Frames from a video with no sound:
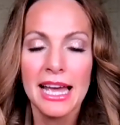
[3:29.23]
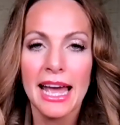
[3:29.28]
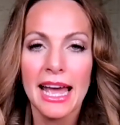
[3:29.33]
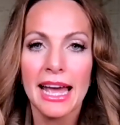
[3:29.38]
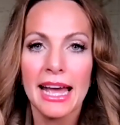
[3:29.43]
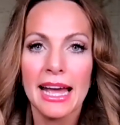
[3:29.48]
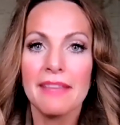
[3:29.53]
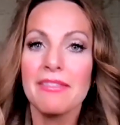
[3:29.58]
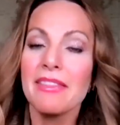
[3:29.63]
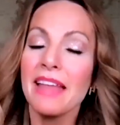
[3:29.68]

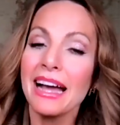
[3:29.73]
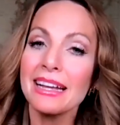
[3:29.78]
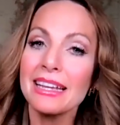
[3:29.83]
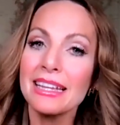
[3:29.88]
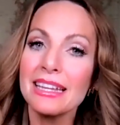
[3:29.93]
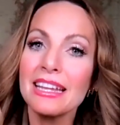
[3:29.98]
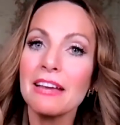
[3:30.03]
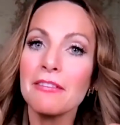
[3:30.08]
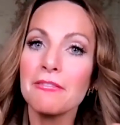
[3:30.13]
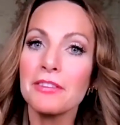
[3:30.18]
and that
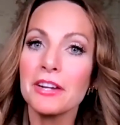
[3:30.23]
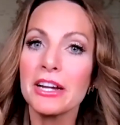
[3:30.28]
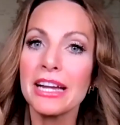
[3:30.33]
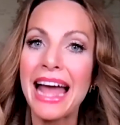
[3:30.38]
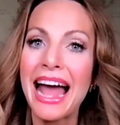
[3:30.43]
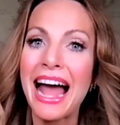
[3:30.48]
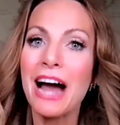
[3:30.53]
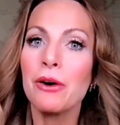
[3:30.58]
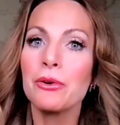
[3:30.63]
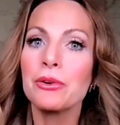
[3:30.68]
can get very
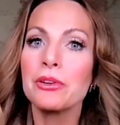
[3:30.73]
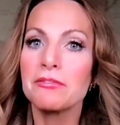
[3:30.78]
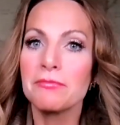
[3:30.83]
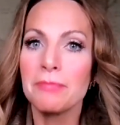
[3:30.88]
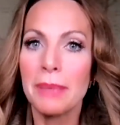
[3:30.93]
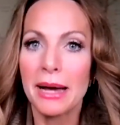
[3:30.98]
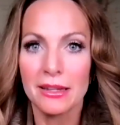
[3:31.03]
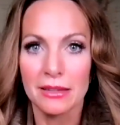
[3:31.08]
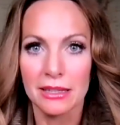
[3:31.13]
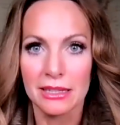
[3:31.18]
out of
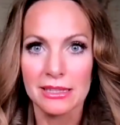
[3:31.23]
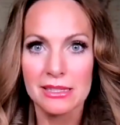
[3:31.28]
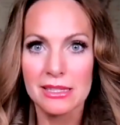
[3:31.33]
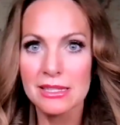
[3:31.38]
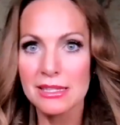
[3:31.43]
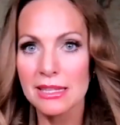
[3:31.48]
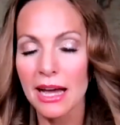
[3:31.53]
balance.